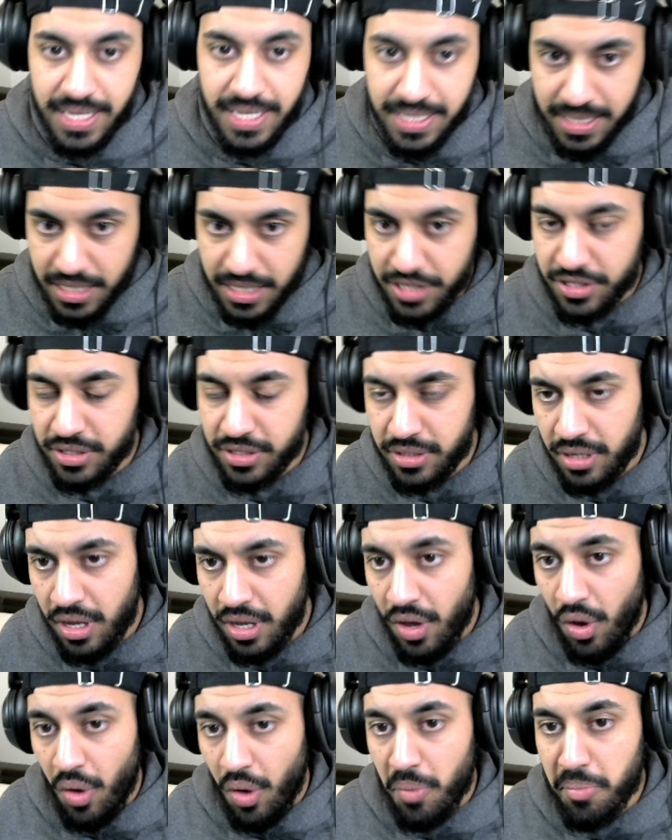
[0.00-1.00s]
this season,
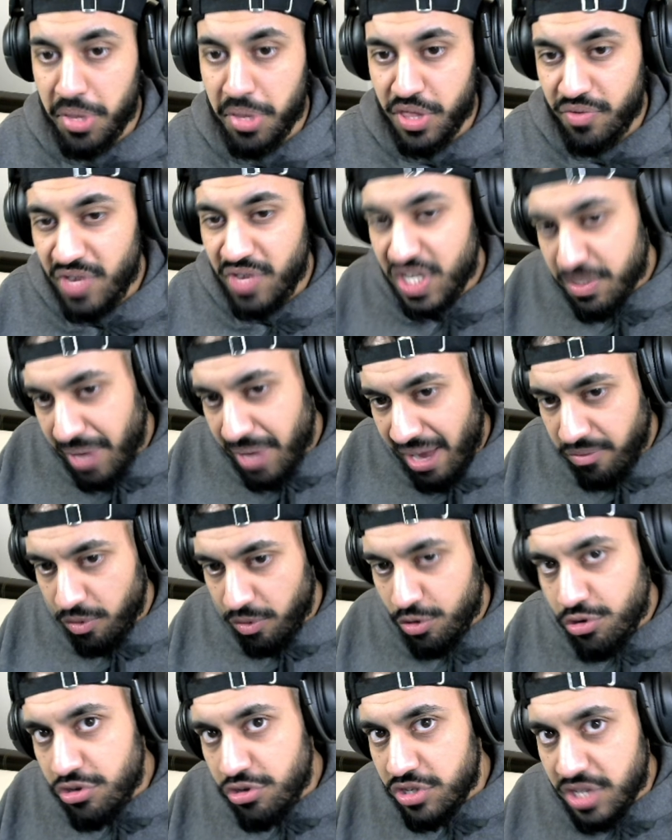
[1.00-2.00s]
but the reason why
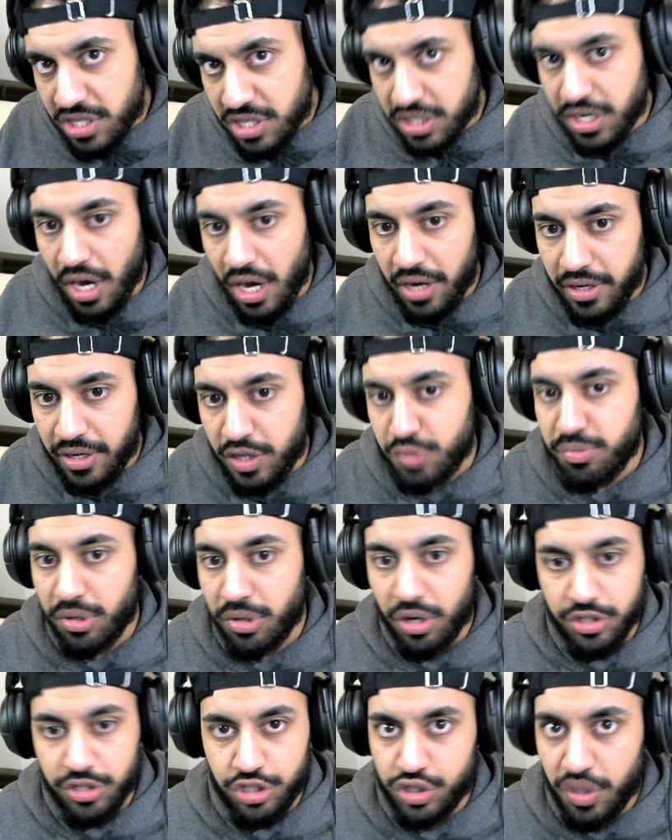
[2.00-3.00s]
everyone uses this gun is
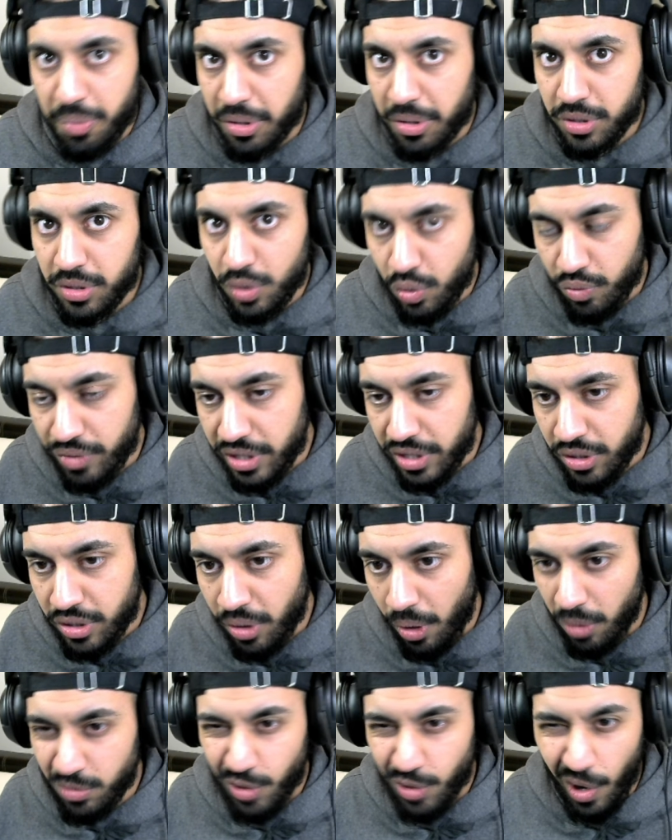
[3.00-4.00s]
because it's super low
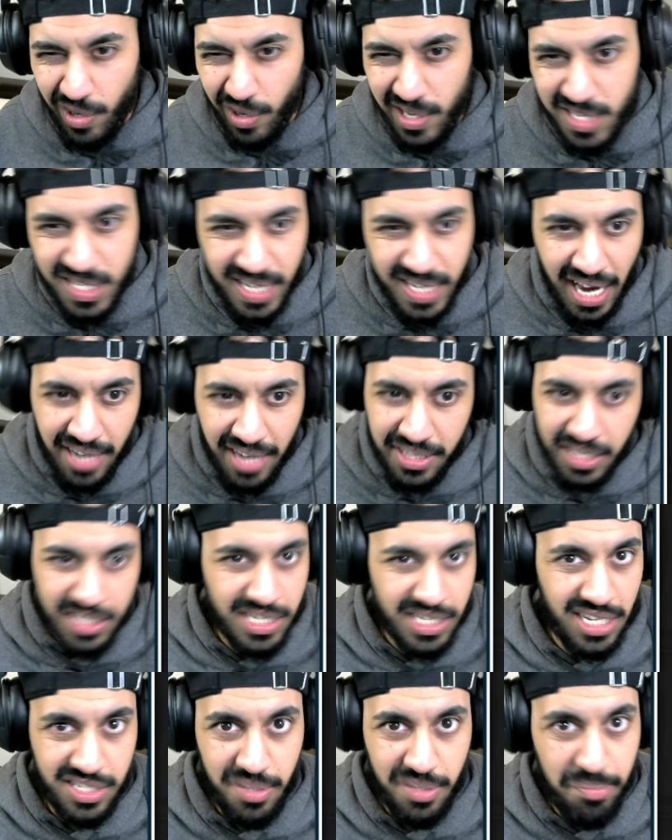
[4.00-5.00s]
recoil, not necessarily because
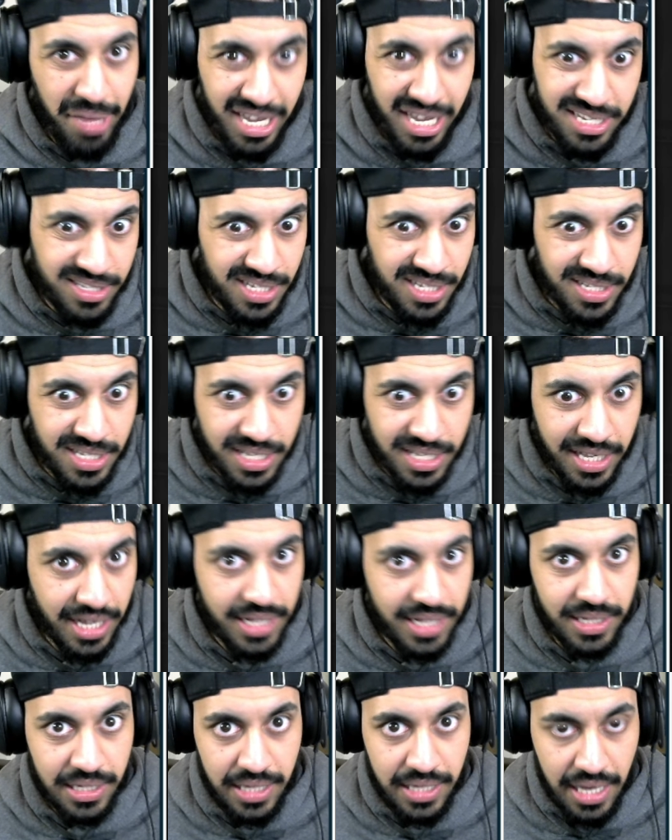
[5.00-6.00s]
that's the best TTK
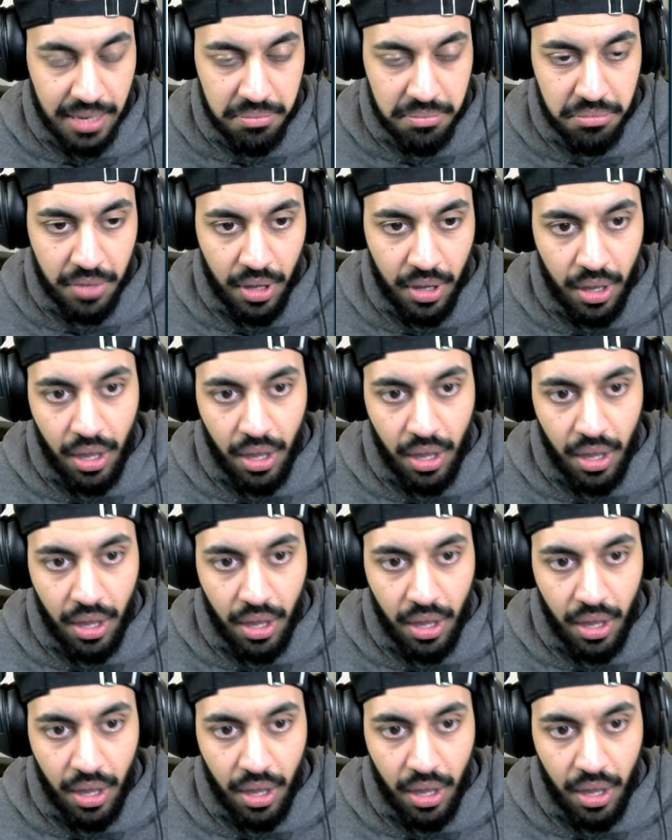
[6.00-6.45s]
in the game.